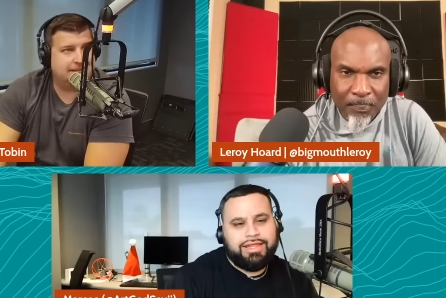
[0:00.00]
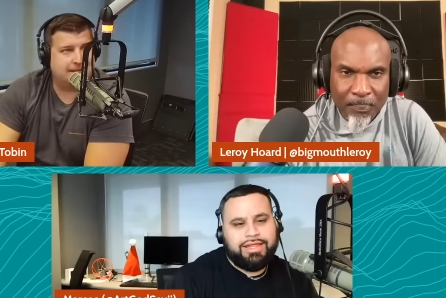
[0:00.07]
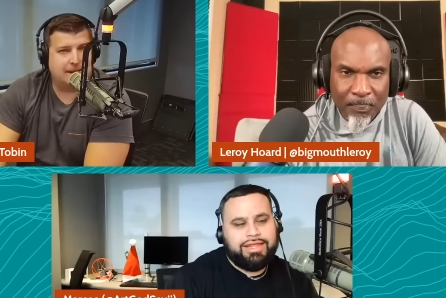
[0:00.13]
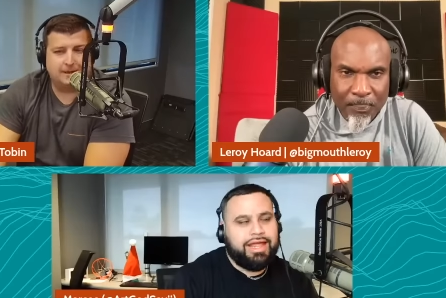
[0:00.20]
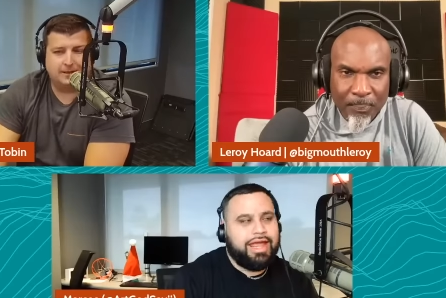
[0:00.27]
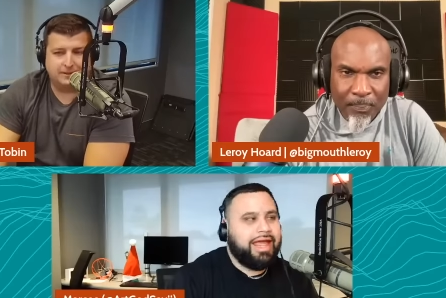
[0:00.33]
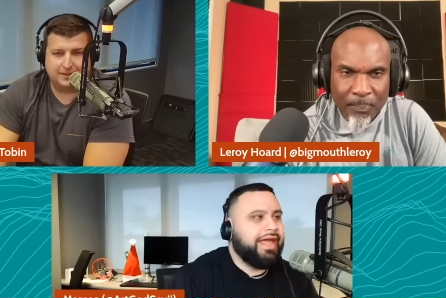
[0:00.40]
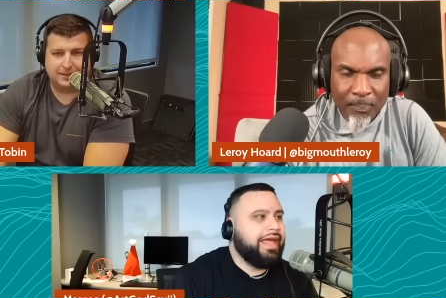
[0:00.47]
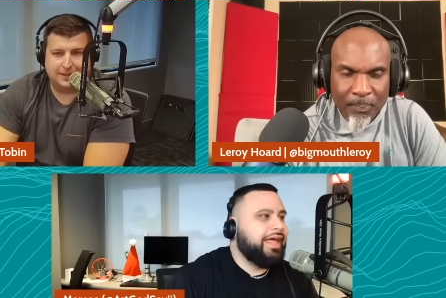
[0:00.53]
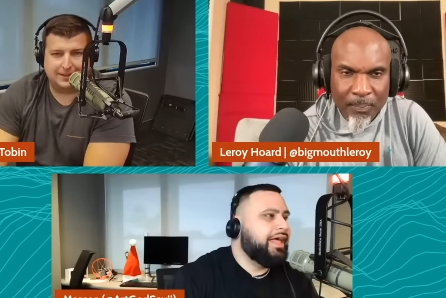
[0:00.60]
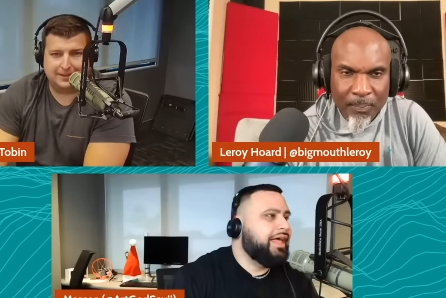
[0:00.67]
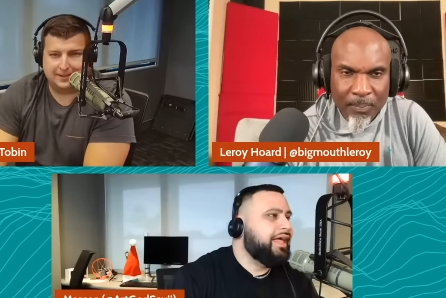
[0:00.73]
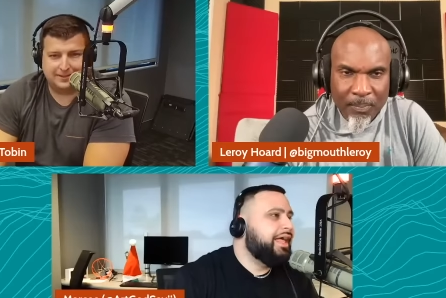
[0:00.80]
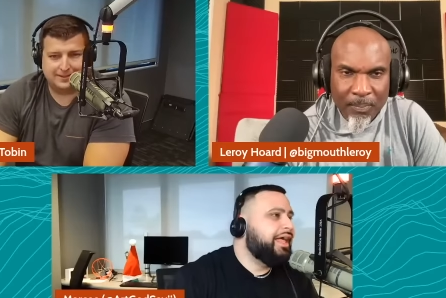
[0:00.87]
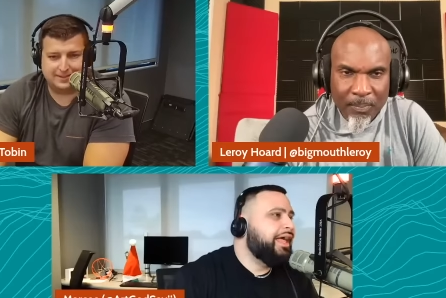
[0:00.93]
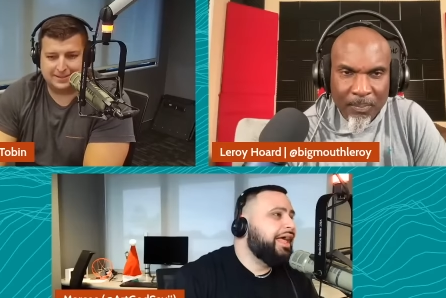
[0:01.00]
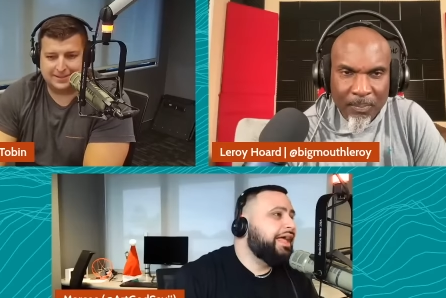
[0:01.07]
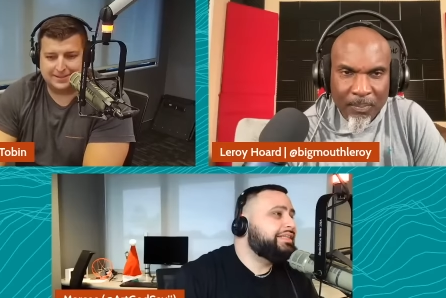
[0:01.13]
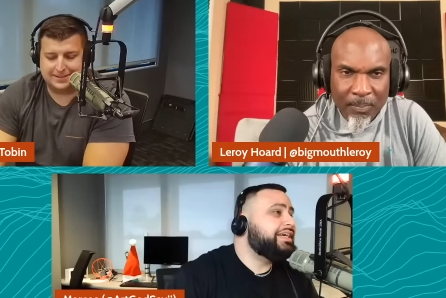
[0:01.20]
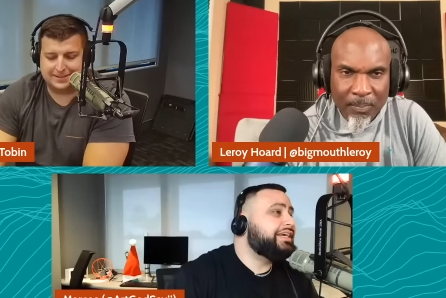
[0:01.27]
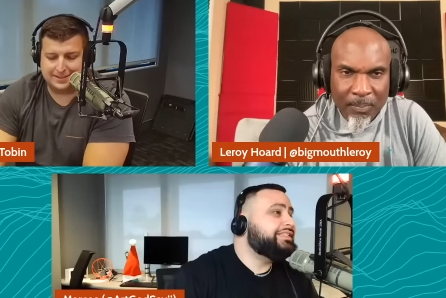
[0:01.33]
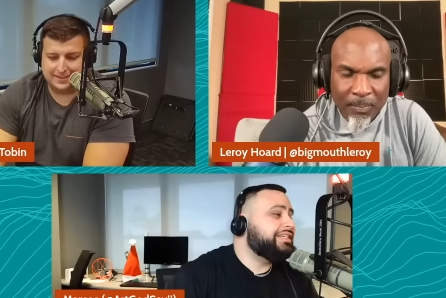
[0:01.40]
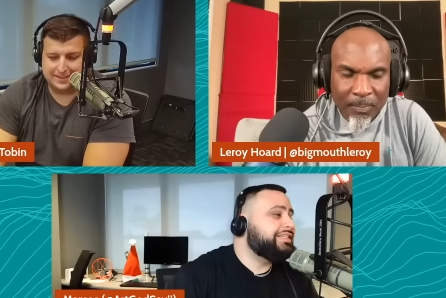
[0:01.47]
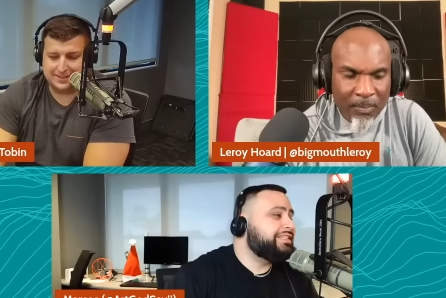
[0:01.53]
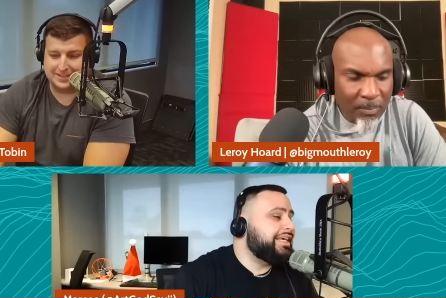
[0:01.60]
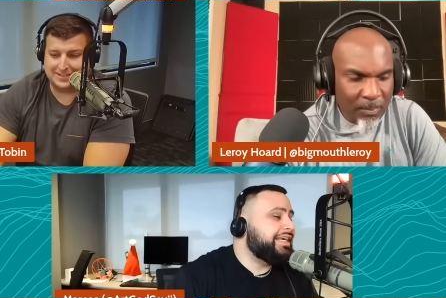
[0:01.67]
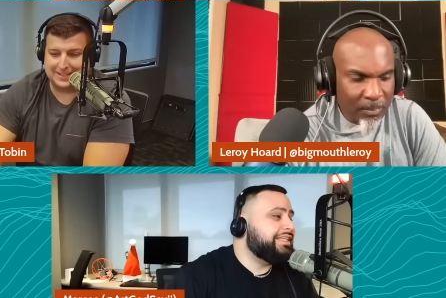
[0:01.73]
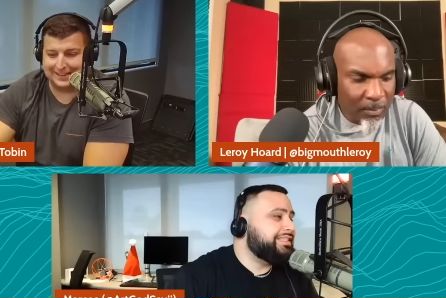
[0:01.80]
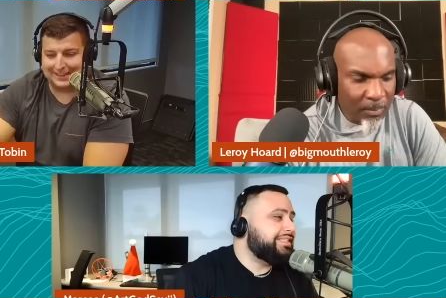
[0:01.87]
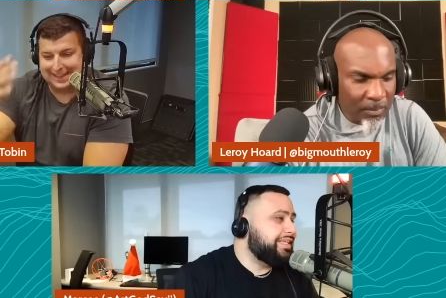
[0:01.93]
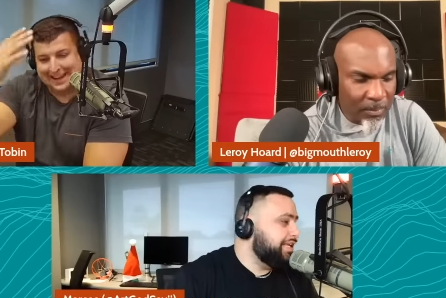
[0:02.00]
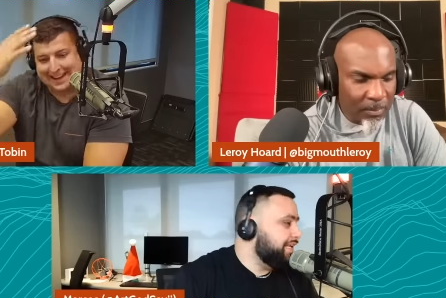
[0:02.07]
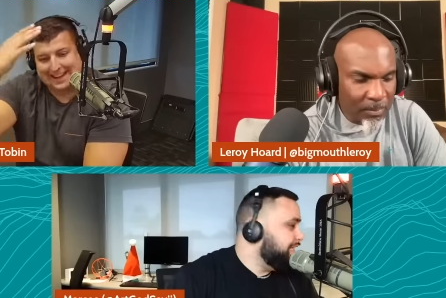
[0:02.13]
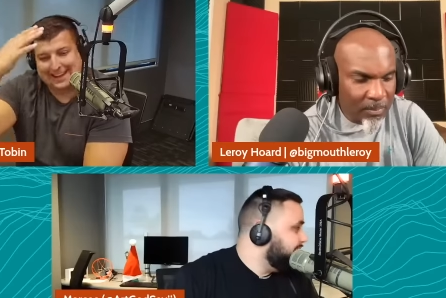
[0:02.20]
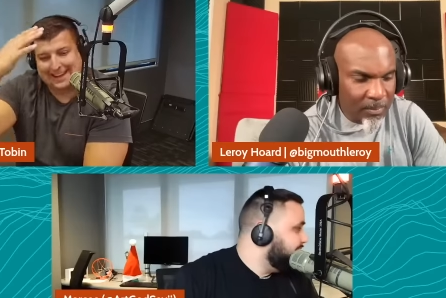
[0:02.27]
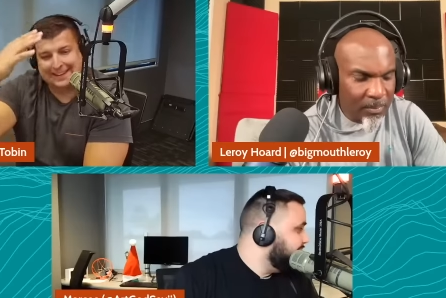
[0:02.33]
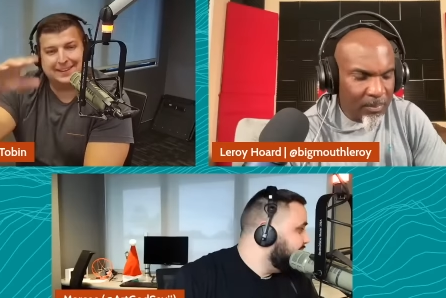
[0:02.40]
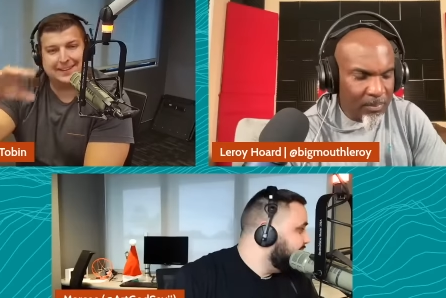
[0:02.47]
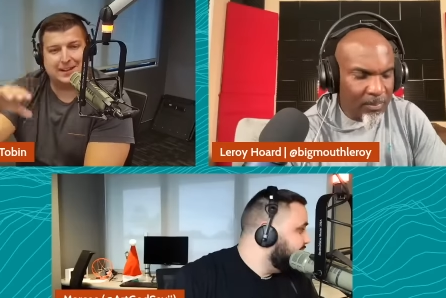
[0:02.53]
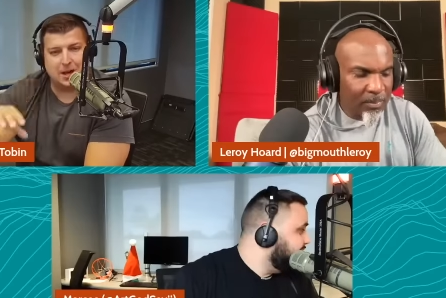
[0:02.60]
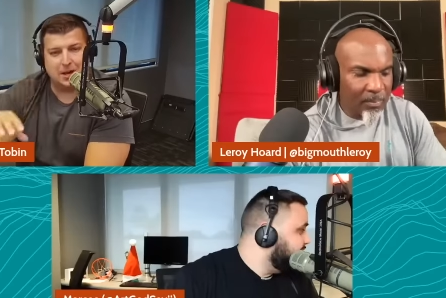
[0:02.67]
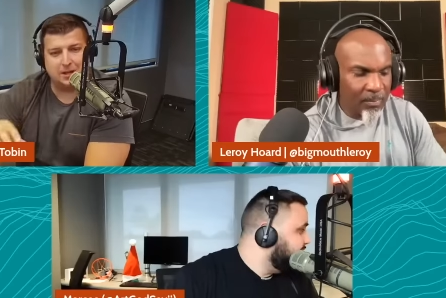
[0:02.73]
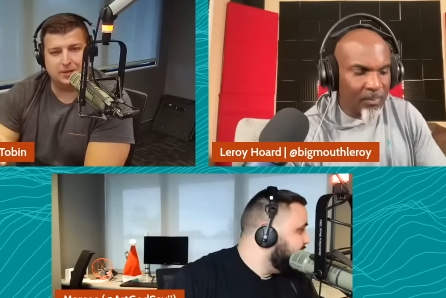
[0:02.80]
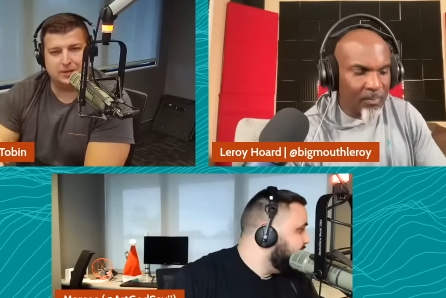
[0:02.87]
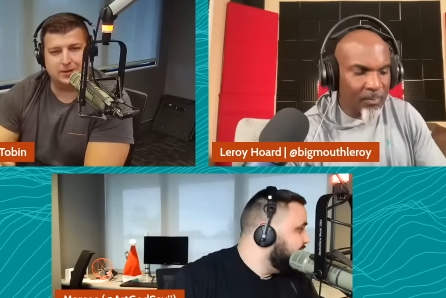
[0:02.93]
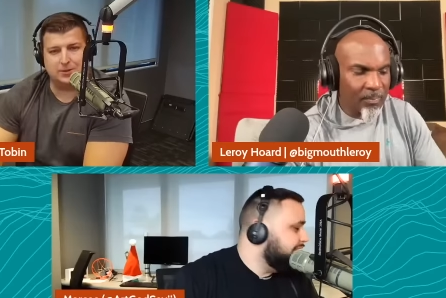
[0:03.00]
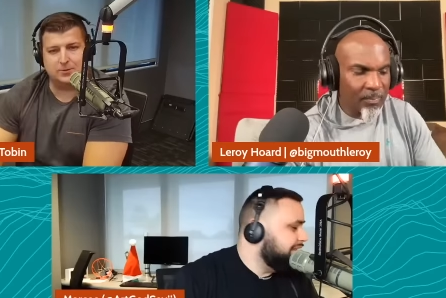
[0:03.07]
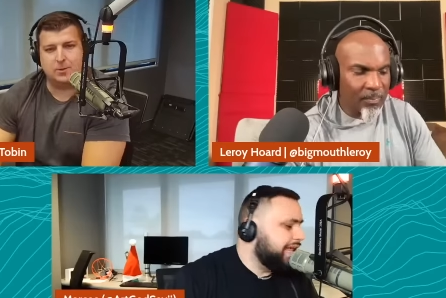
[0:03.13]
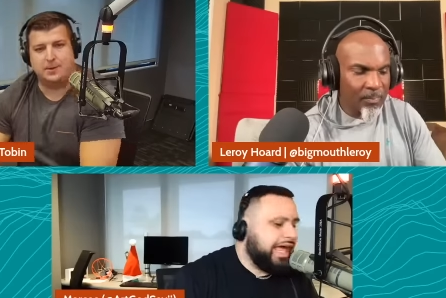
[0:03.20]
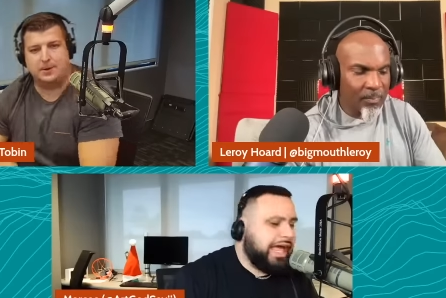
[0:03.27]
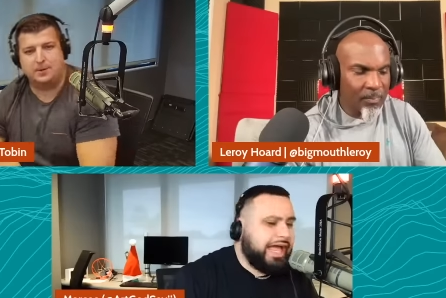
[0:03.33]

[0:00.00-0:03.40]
Speaker 1: the color. Yeah. Like it's it's because it's, it's, just it's... the lighting and the color. You want me